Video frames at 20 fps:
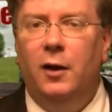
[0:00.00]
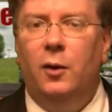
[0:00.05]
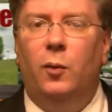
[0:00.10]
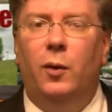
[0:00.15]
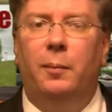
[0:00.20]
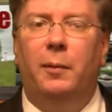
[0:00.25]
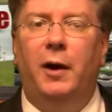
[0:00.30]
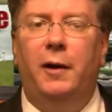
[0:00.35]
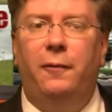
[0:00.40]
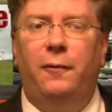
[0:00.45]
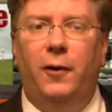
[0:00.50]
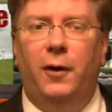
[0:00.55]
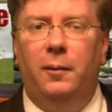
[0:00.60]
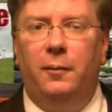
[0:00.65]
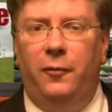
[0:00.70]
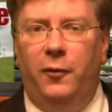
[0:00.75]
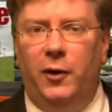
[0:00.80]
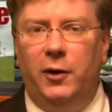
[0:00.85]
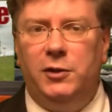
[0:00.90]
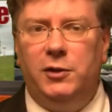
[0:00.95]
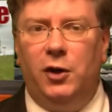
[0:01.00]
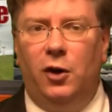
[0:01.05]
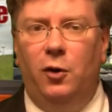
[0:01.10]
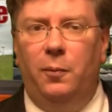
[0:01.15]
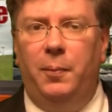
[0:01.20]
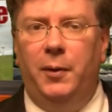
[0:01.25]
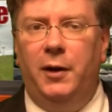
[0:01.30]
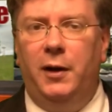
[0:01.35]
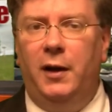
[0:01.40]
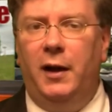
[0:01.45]
When my firm first
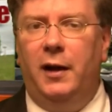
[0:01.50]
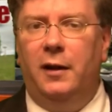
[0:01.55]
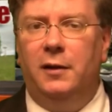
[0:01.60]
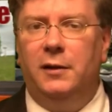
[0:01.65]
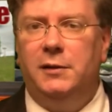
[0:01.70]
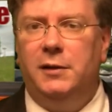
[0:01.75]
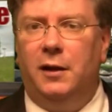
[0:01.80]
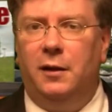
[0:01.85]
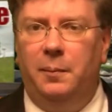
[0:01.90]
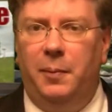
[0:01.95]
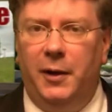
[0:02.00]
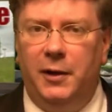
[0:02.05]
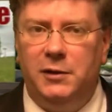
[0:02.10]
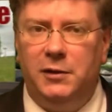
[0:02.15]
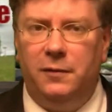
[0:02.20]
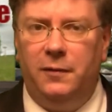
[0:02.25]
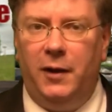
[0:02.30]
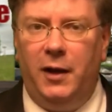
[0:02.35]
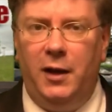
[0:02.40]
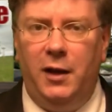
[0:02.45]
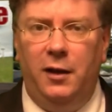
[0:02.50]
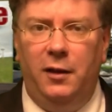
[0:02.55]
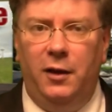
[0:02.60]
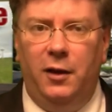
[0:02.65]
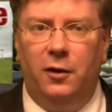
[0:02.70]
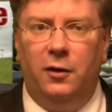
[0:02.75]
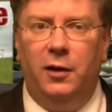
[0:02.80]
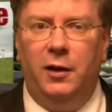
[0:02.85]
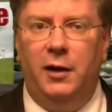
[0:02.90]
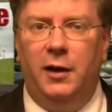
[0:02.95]
opened in Allentown, Pennsylvania in the
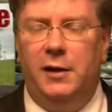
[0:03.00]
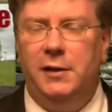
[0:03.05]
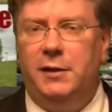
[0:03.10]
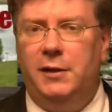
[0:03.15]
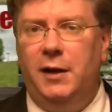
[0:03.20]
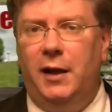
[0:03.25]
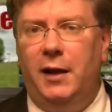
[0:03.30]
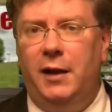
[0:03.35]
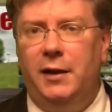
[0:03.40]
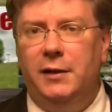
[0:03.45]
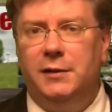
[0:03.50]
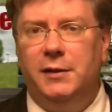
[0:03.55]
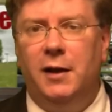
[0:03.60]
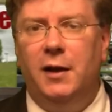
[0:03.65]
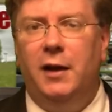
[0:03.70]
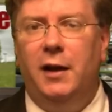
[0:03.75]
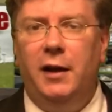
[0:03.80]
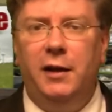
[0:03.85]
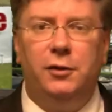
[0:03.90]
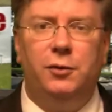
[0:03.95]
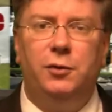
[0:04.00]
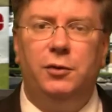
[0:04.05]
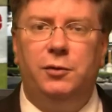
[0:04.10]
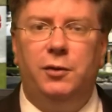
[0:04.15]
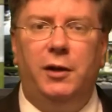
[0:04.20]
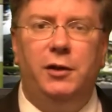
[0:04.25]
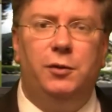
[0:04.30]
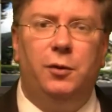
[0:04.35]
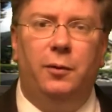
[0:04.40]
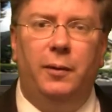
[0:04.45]
early 1980s, interest
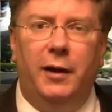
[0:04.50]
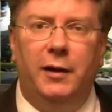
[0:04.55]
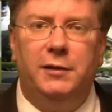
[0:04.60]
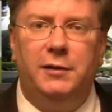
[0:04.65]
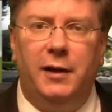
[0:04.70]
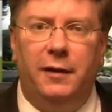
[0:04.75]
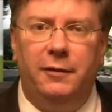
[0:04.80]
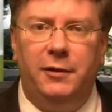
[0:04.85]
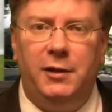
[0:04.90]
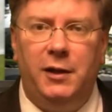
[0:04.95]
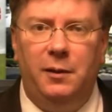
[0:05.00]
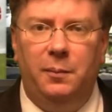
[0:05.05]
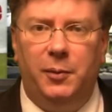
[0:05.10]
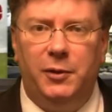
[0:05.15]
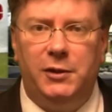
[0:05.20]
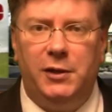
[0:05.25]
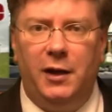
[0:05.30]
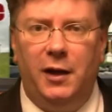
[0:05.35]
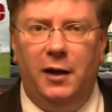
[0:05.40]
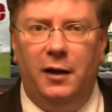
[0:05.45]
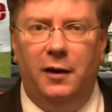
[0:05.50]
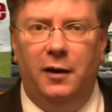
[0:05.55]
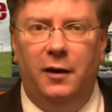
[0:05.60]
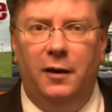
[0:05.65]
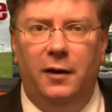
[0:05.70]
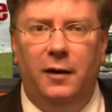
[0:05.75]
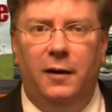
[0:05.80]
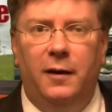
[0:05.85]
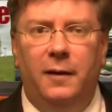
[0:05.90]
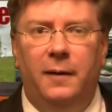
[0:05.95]
rates were around 17%.
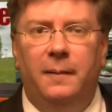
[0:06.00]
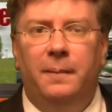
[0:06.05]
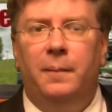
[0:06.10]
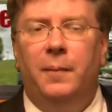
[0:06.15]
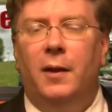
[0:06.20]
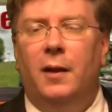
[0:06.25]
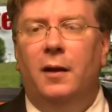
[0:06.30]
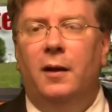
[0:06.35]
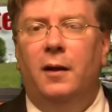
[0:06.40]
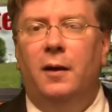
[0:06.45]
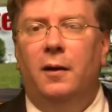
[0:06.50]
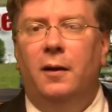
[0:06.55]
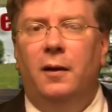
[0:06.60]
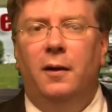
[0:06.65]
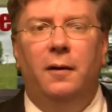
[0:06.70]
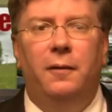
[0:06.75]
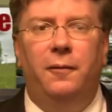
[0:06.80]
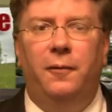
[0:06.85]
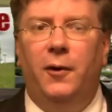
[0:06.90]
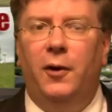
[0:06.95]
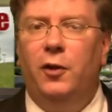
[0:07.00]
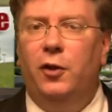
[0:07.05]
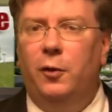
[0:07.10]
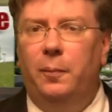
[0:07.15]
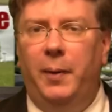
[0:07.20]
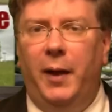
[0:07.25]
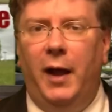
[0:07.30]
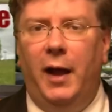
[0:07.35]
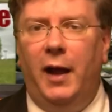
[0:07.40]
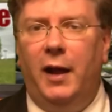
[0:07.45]
Further
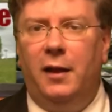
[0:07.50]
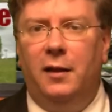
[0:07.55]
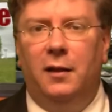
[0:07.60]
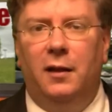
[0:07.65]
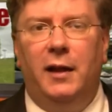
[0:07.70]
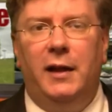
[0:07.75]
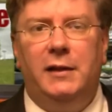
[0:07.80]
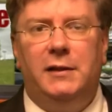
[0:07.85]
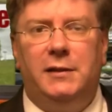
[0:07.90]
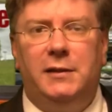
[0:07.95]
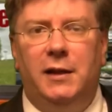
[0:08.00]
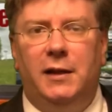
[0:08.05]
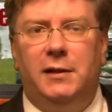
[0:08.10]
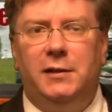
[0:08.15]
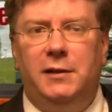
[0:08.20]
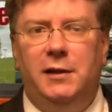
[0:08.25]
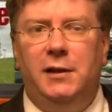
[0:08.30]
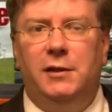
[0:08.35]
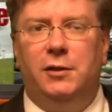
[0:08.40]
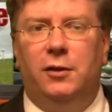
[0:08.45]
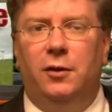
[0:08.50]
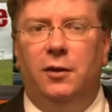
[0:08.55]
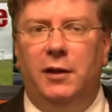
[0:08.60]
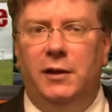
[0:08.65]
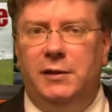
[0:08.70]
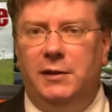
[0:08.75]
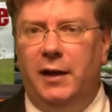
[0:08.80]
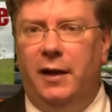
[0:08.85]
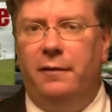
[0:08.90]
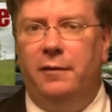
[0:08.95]
back in the late 60s, early
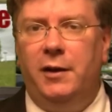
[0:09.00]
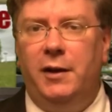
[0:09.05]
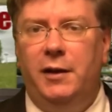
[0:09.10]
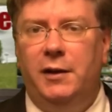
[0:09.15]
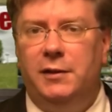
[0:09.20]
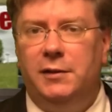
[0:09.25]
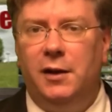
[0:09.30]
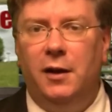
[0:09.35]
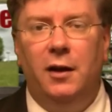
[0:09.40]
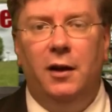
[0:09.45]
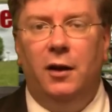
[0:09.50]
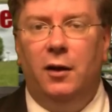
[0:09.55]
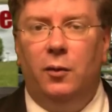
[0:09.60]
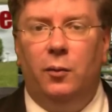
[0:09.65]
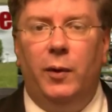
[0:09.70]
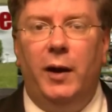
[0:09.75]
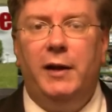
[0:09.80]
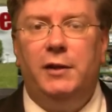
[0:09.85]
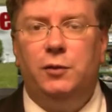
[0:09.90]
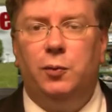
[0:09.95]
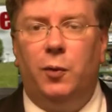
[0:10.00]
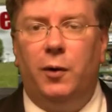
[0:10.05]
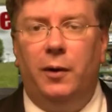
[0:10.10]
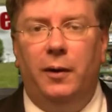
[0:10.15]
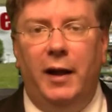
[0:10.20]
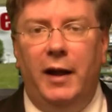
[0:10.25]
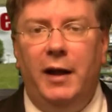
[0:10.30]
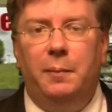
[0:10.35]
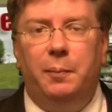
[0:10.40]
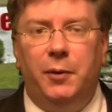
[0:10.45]
70s, rates were
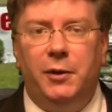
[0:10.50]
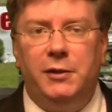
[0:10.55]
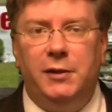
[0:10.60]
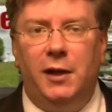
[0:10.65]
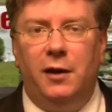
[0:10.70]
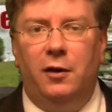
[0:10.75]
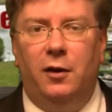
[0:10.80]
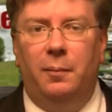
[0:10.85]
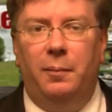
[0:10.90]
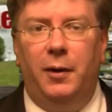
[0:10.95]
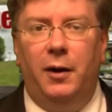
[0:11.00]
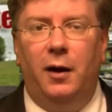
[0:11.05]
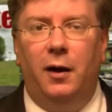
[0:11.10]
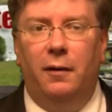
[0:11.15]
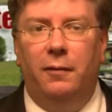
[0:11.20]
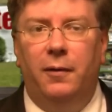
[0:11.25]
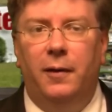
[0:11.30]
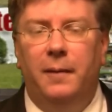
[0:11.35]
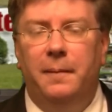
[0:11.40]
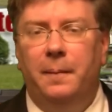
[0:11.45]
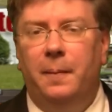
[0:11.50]
8% or above.